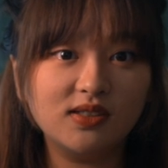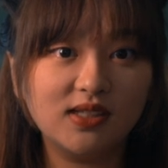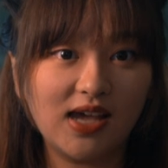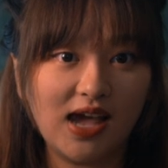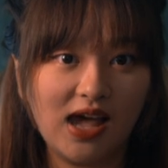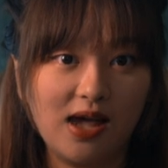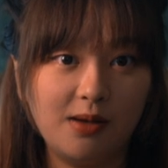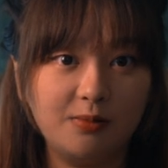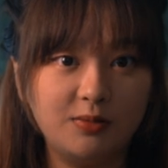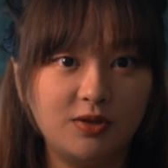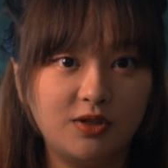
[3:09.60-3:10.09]

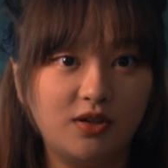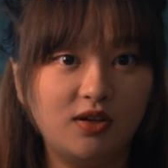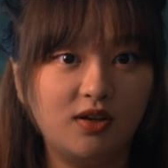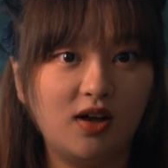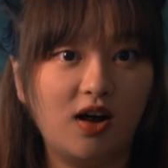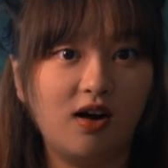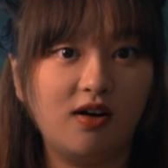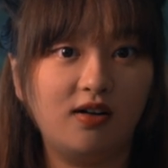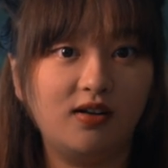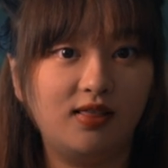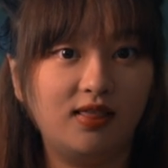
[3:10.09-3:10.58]
captured
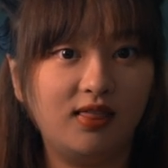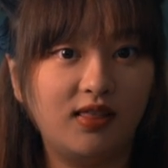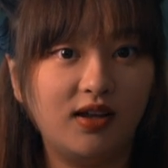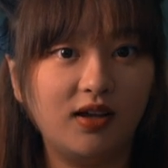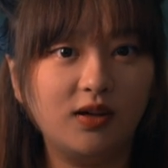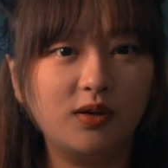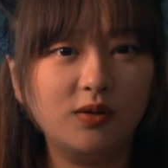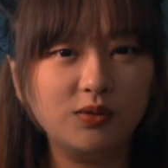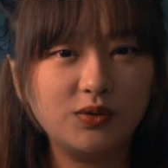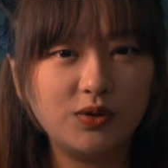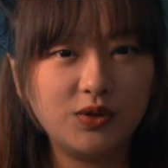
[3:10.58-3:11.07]
are a
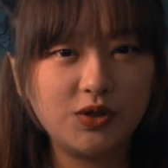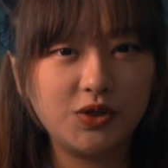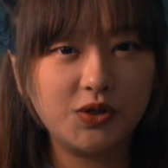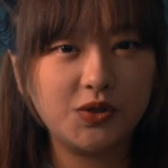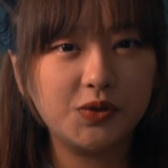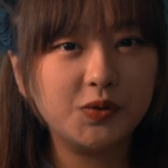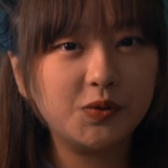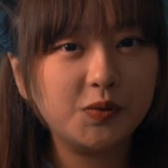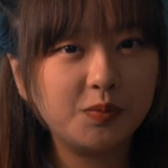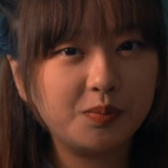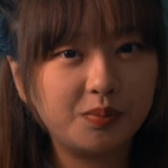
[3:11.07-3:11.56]
little
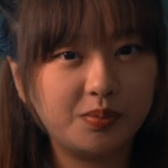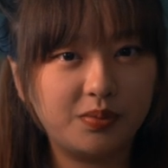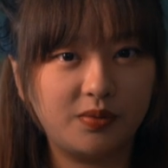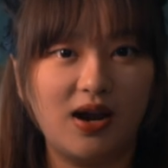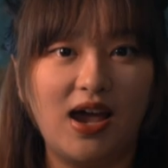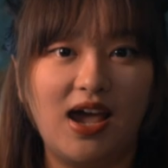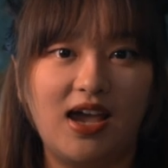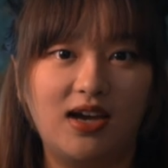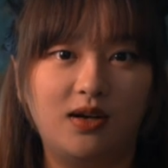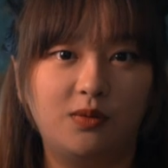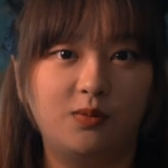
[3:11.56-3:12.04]
too
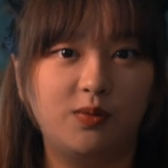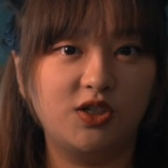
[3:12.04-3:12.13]
bright,